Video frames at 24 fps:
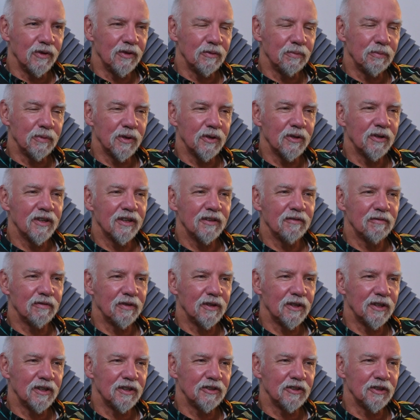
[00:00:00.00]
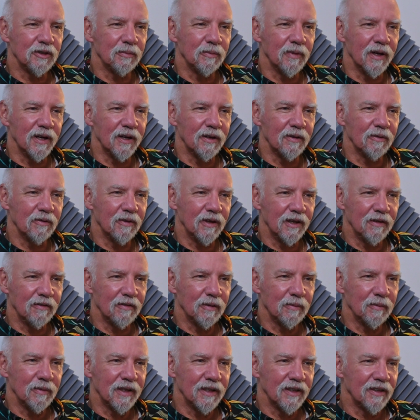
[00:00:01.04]
Puritan Furniture Mart, one of
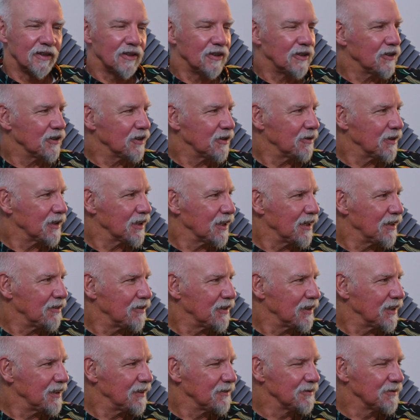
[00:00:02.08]
them in early recovery.